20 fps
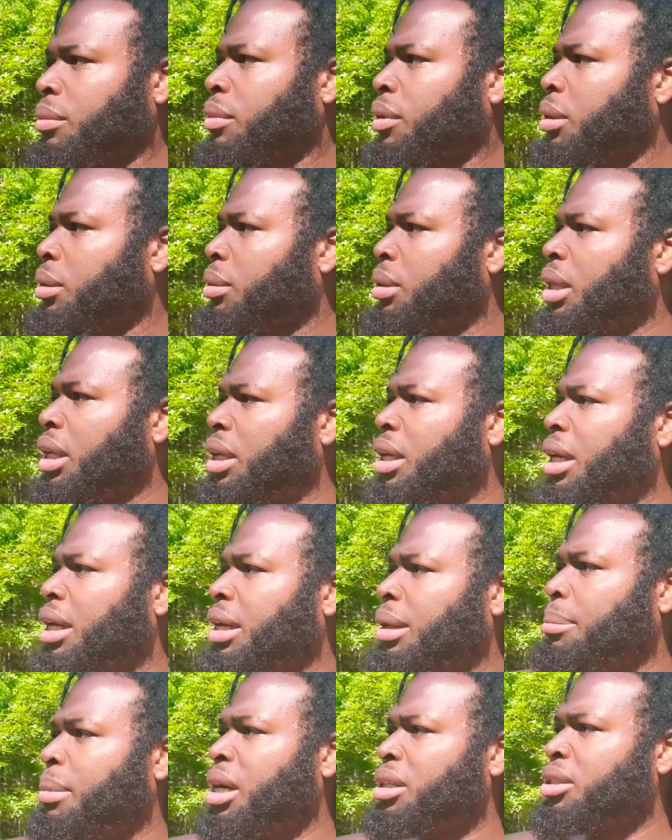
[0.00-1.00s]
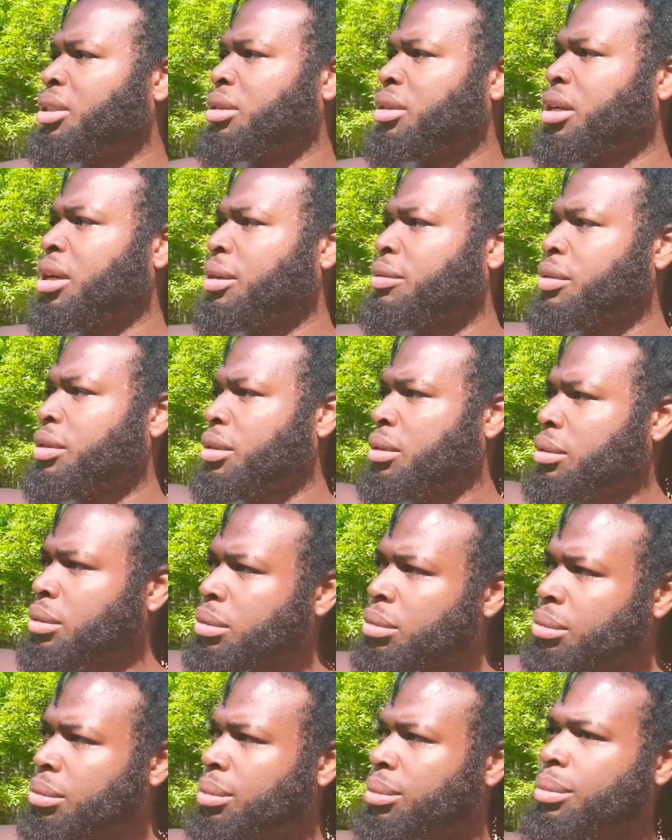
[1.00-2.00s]
what they call Mazel-Tovs,
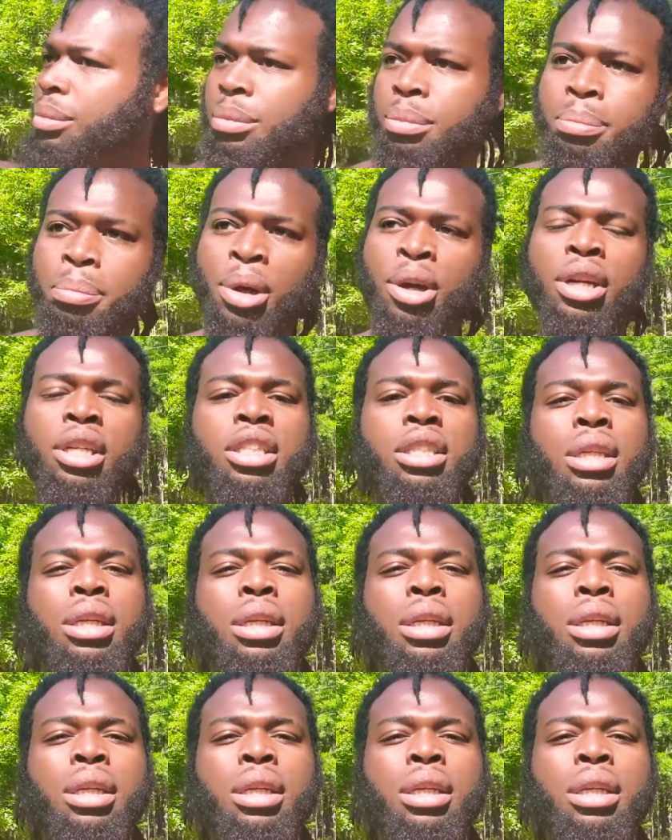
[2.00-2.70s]
burning shit